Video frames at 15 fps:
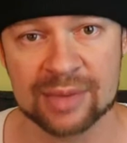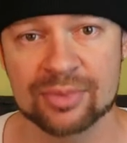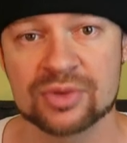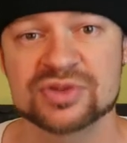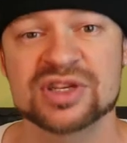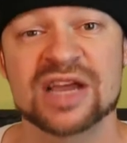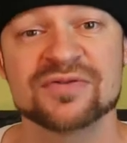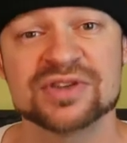I
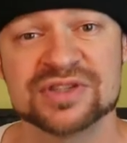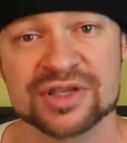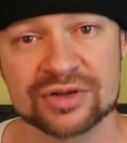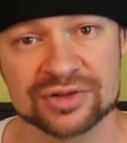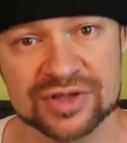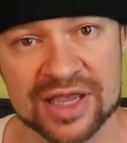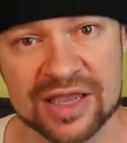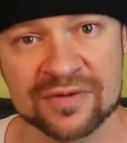post every
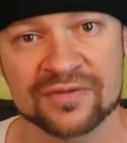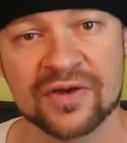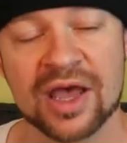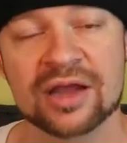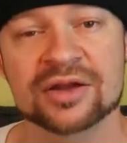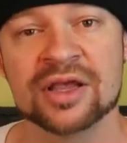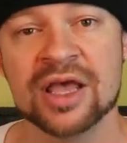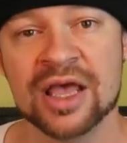single day, in
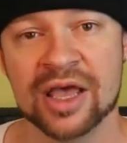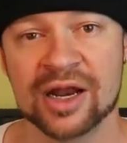fact,